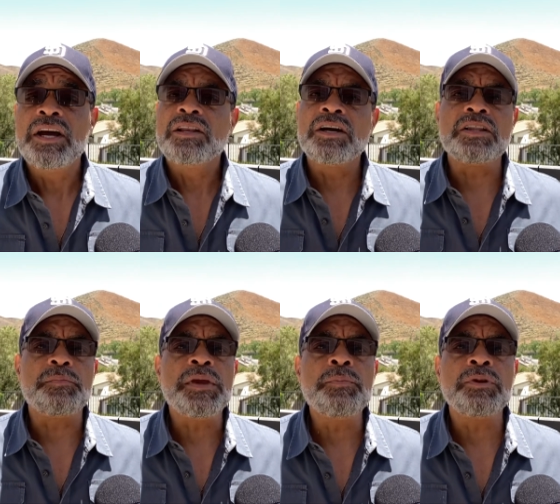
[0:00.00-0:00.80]
Look at the
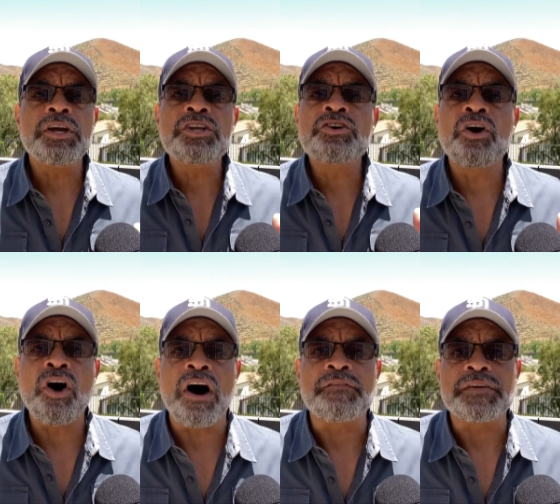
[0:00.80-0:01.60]
people in your
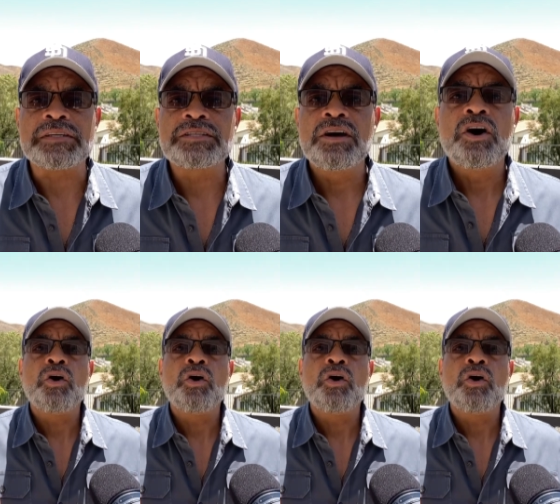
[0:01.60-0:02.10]
office.